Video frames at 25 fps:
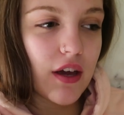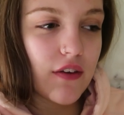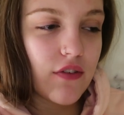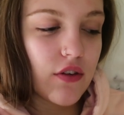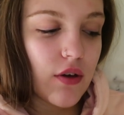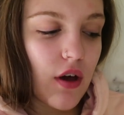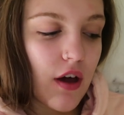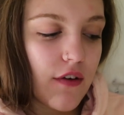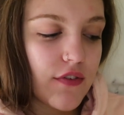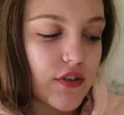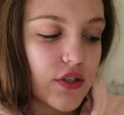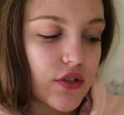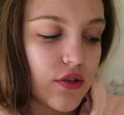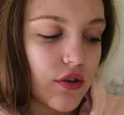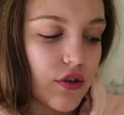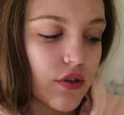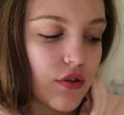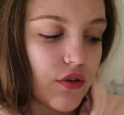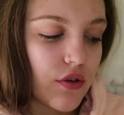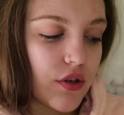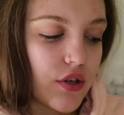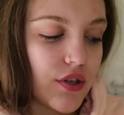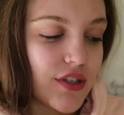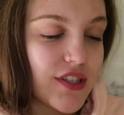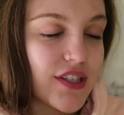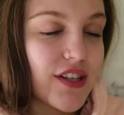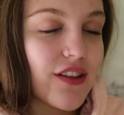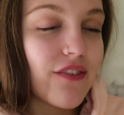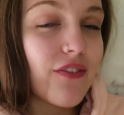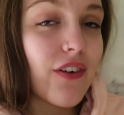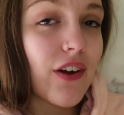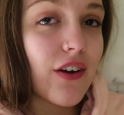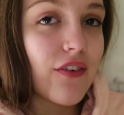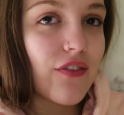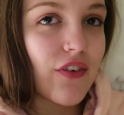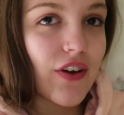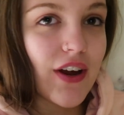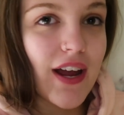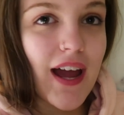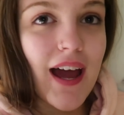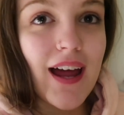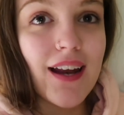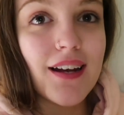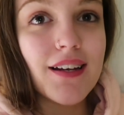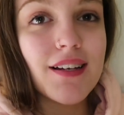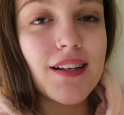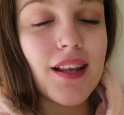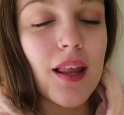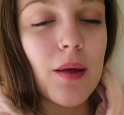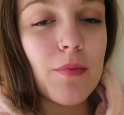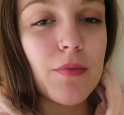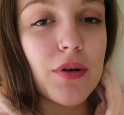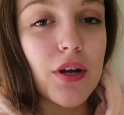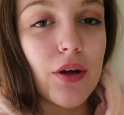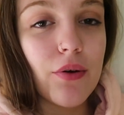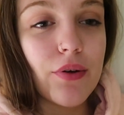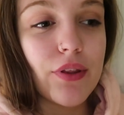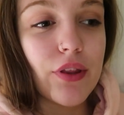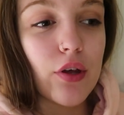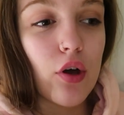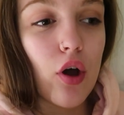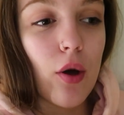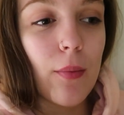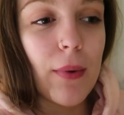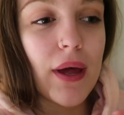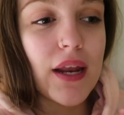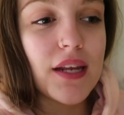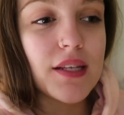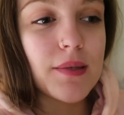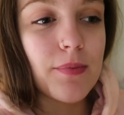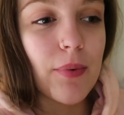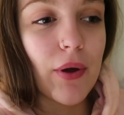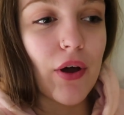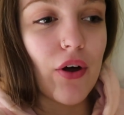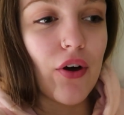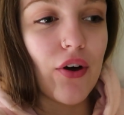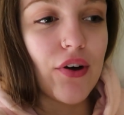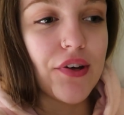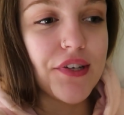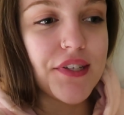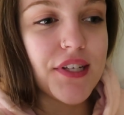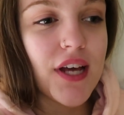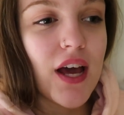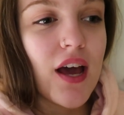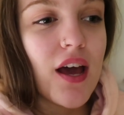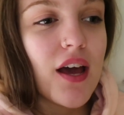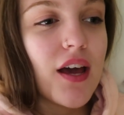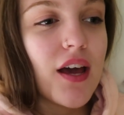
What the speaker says: If you have stuck through to the very, very end, let me know in the comments, because